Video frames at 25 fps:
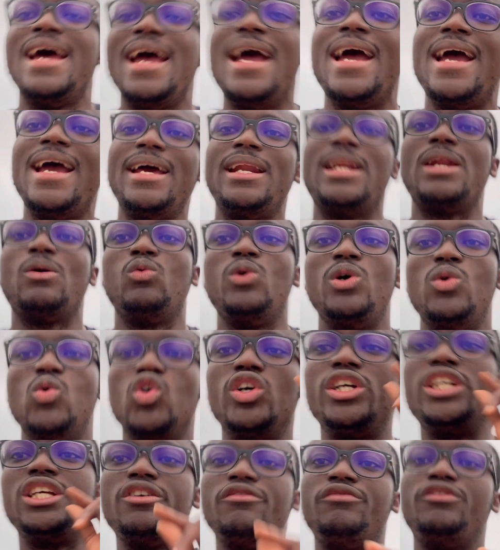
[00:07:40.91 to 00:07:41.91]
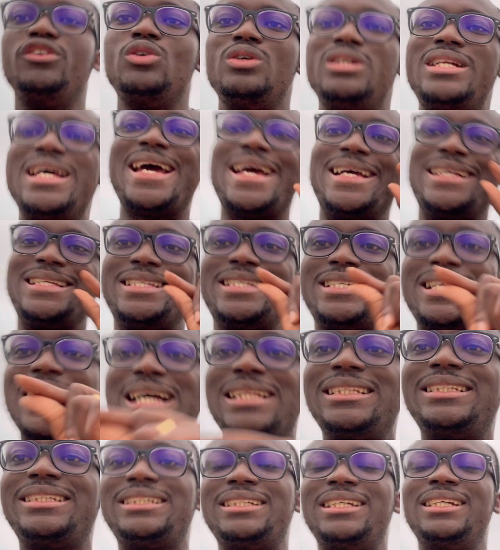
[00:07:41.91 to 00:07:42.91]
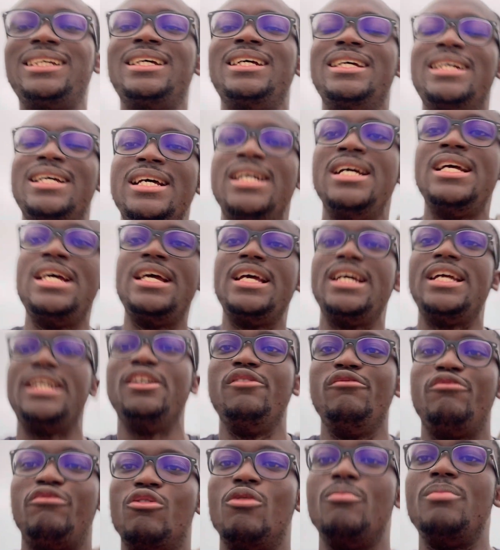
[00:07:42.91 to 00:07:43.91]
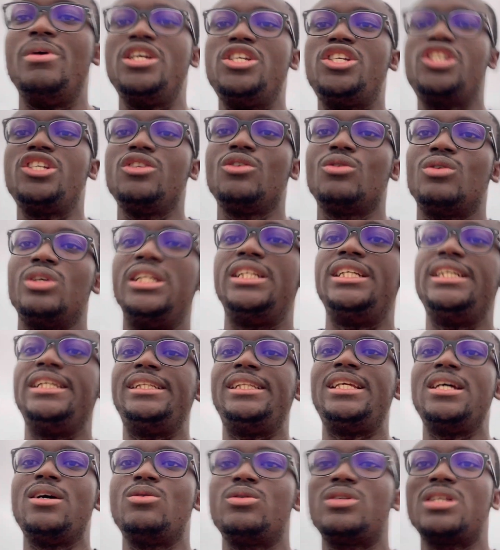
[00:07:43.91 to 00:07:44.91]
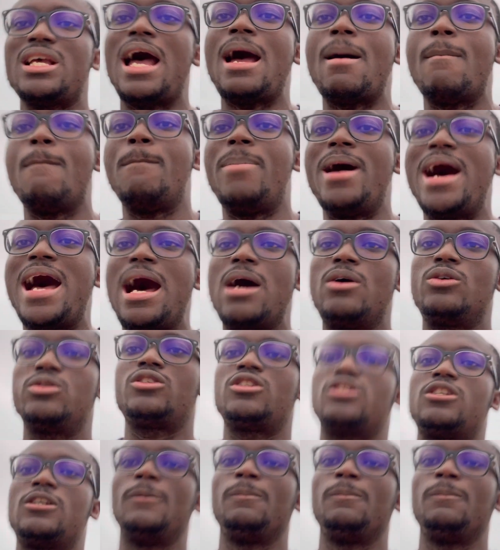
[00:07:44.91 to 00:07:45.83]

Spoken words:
and we will give you the exact information or details about